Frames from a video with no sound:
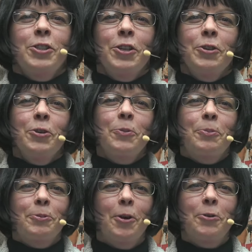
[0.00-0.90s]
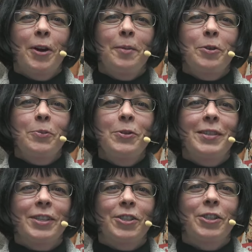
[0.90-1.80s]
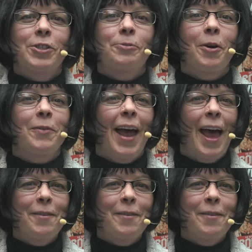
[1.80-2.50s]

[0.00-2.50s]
Two programmer musicians wrote